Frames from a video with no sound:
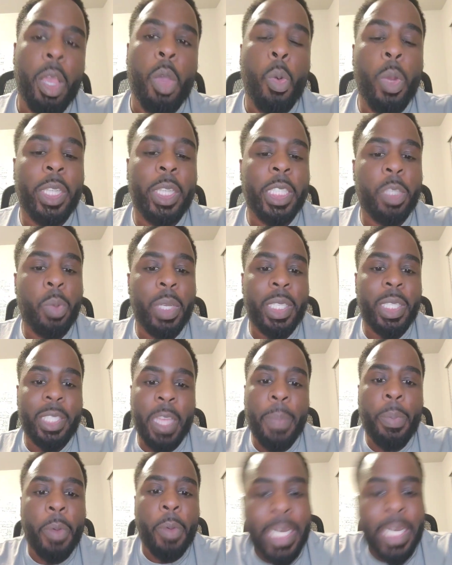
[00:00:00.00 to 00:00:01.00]
Which is what
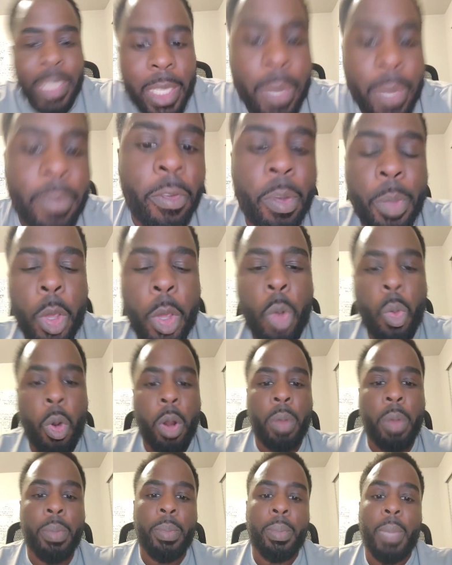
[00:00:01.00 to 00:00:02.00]
separates them from
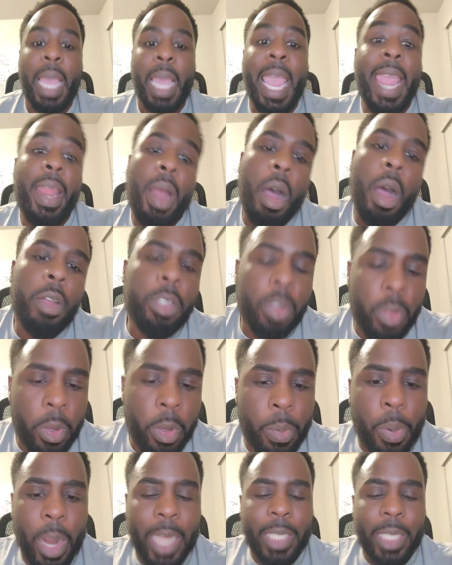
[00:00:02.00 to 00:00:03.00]
UWorld, and also
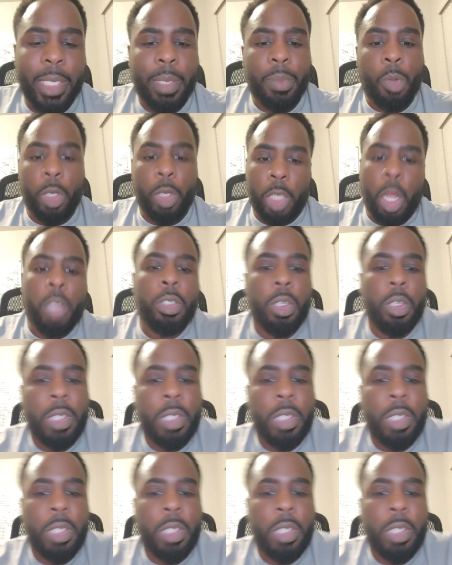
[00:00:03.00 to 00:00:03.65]
their price, which also